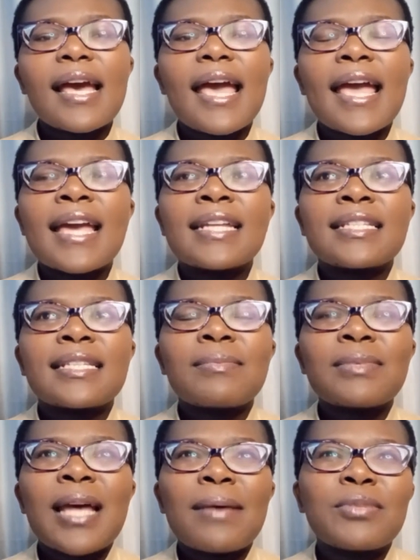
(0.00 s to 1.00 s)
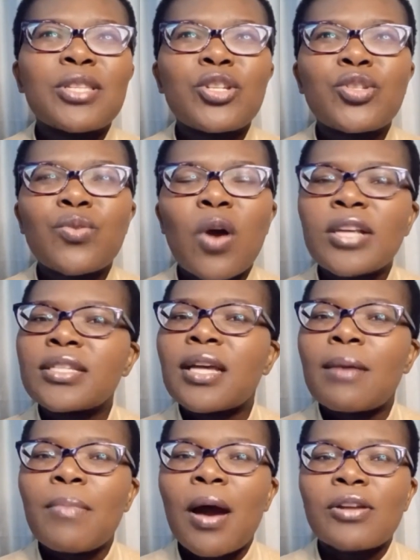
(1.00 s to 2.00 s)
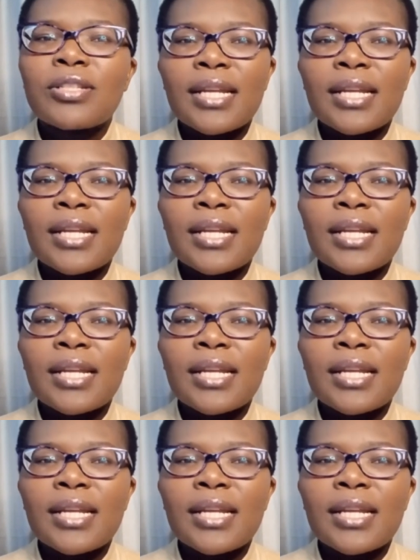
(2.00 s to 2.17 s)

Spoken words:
and sometimes they do ask about,